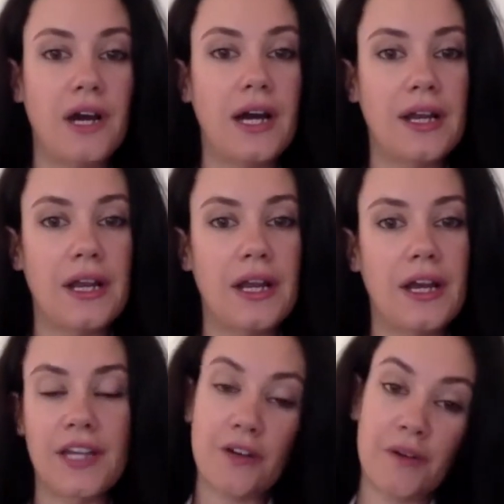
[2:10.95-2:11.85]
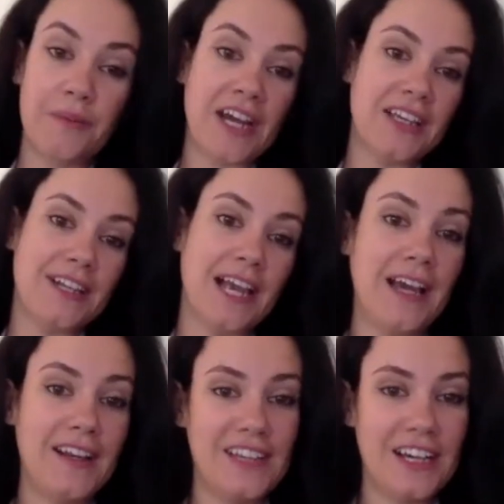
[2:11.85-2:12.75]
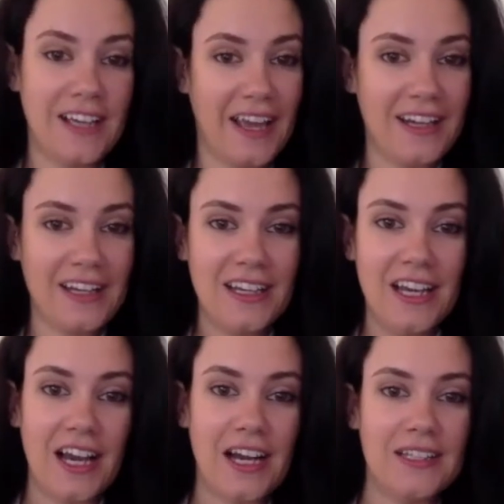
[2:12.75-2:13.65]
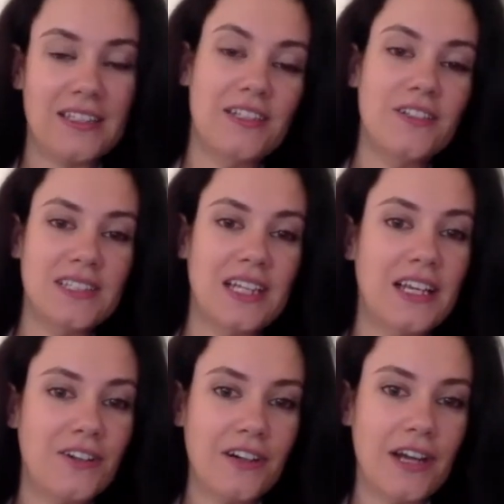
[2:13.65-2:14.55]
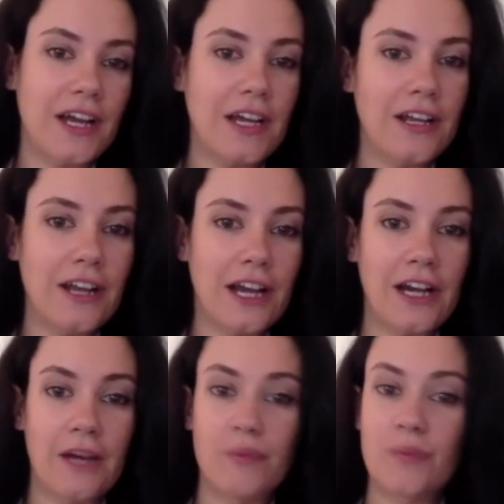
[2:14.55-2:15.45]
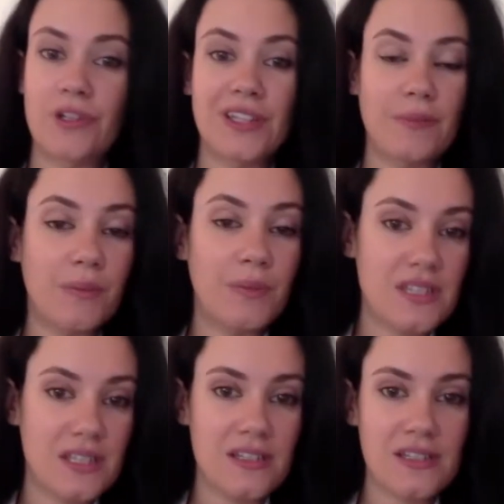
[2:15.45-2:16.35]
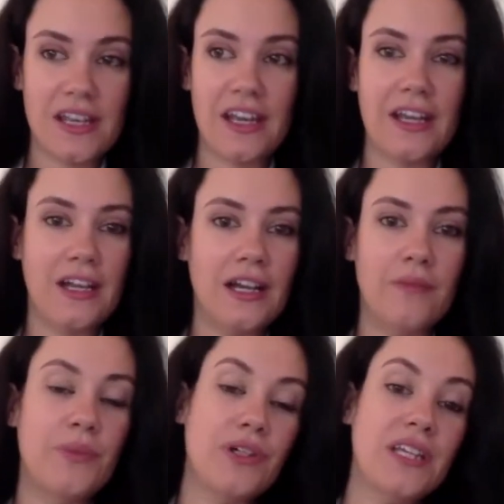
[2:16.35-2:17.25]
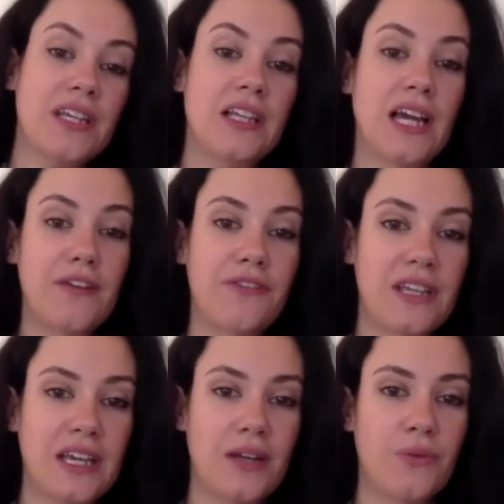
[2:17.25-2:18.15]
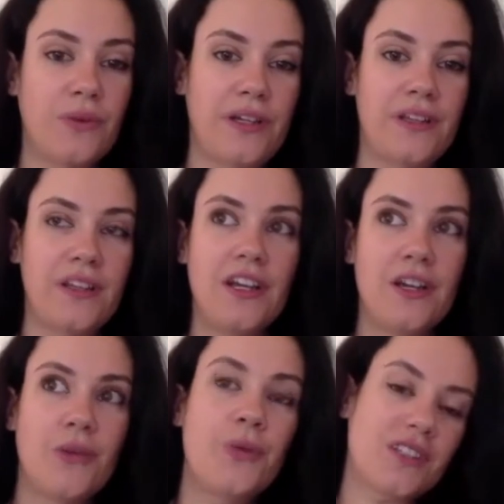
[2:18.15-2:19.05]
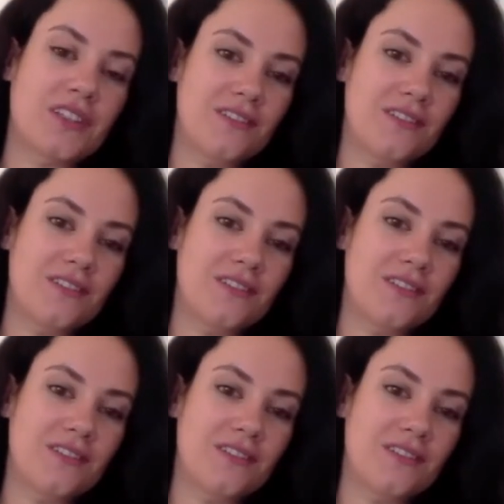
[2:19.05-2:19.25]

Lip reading: And now I'm back in Canada again, 10 years later, and I'm building my business and I'm building a life again with